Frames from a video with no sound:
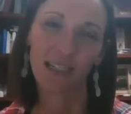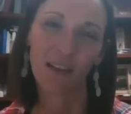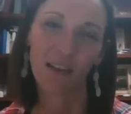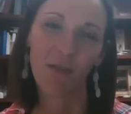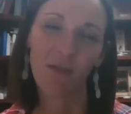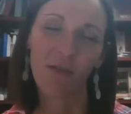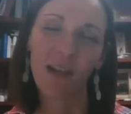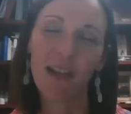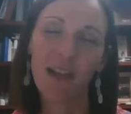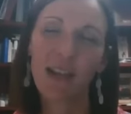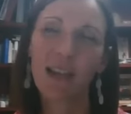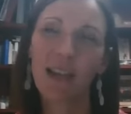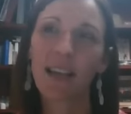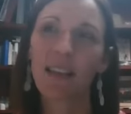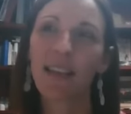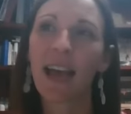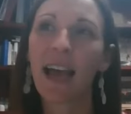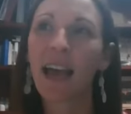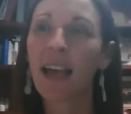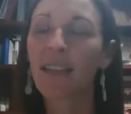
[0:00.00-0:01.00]
So
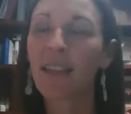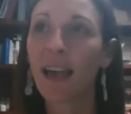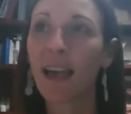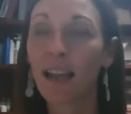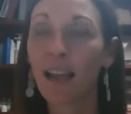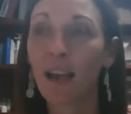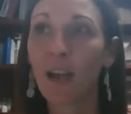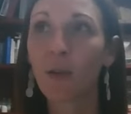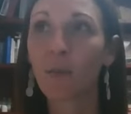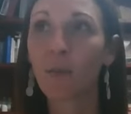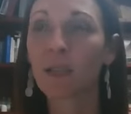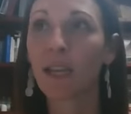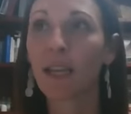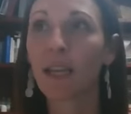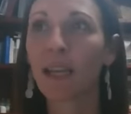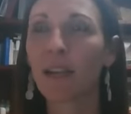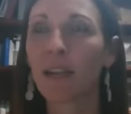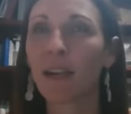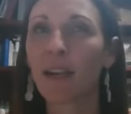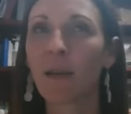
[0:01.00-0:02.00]
that helped.
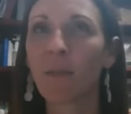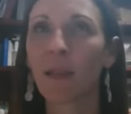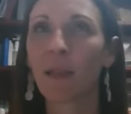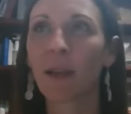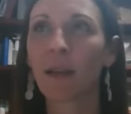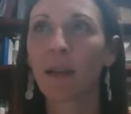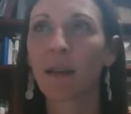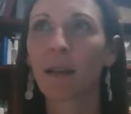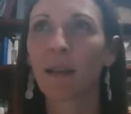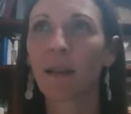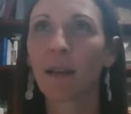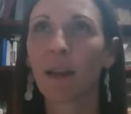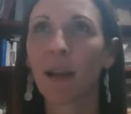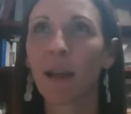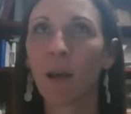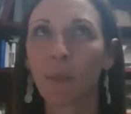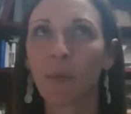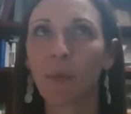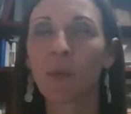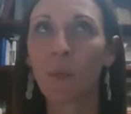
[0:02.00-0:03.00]
That
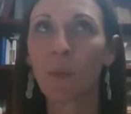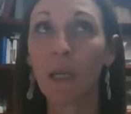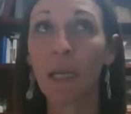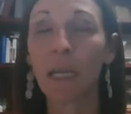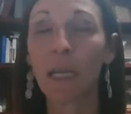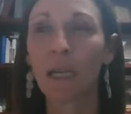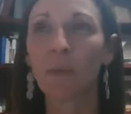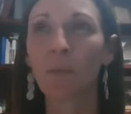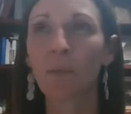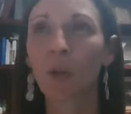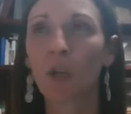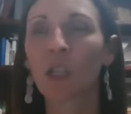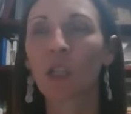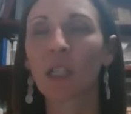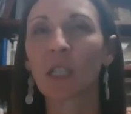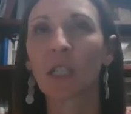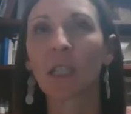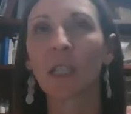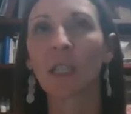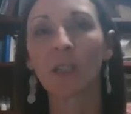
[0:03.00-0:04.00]
helped me
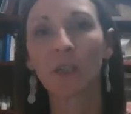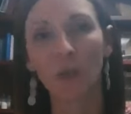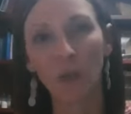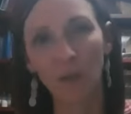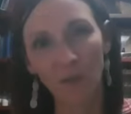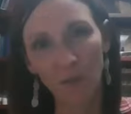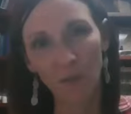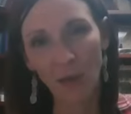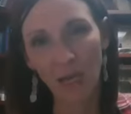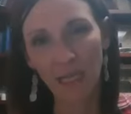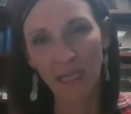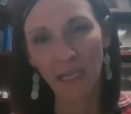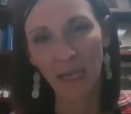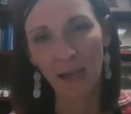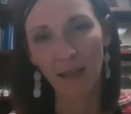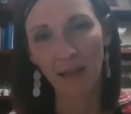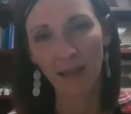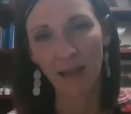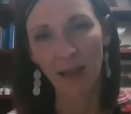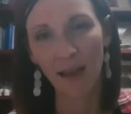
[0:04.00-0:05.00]
personally sort of
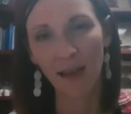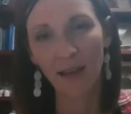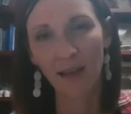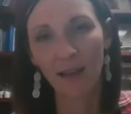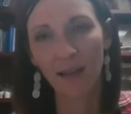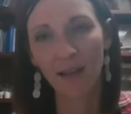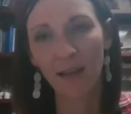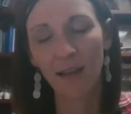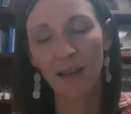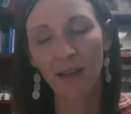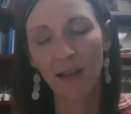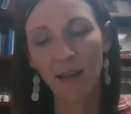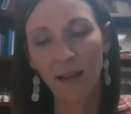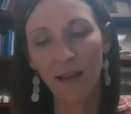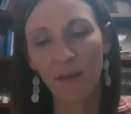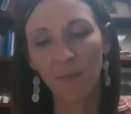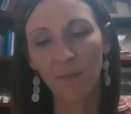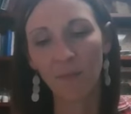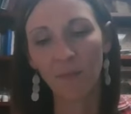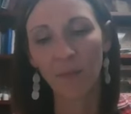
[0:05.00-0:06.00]
maintain that.
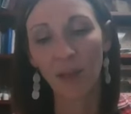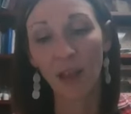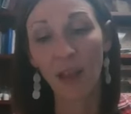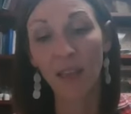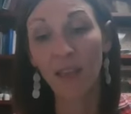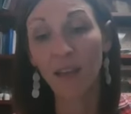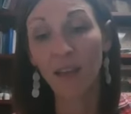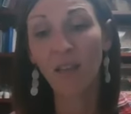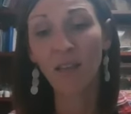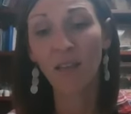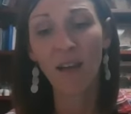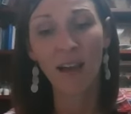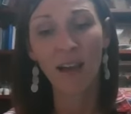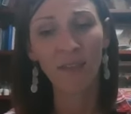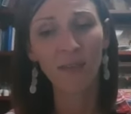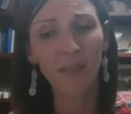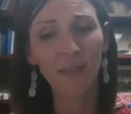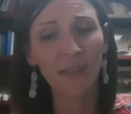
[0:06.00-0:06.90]
And then a lot of